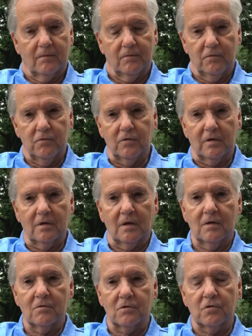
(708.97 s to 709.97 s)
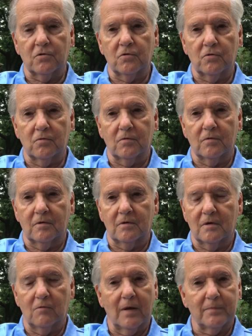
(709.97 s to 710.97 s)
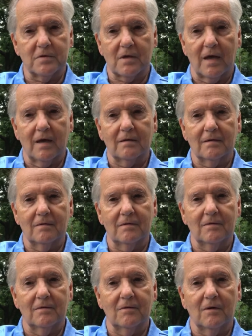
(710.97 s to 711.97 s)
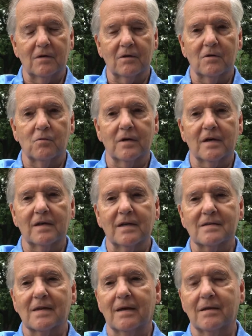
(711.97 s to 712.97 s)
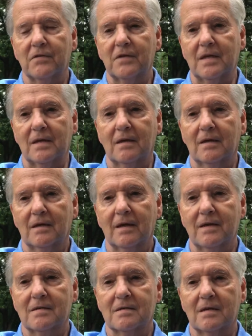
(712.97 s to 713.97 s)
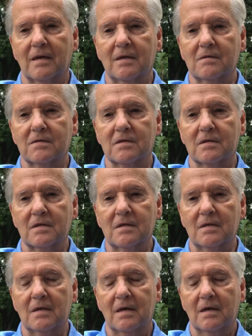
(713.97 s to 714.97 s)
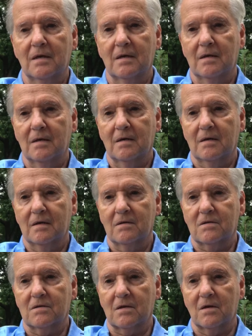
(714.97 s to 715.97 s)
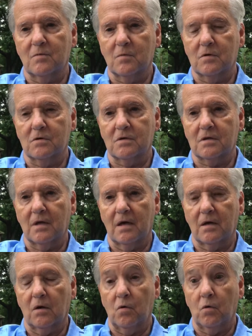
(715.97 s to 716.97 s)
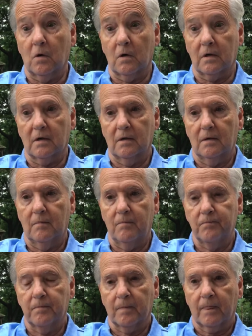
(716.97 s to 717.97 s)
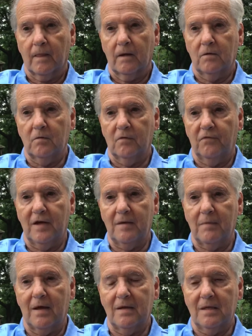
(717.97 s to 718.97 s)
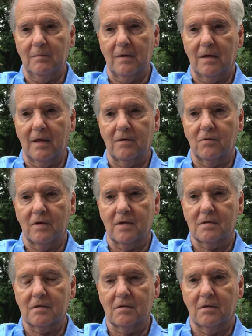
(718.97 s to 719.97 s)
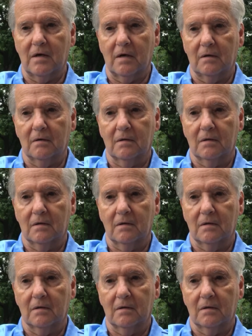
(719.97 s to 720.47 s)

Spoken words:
You can go to the website. You all know what it is, I think, slcsomers.org. You'll find my email address there.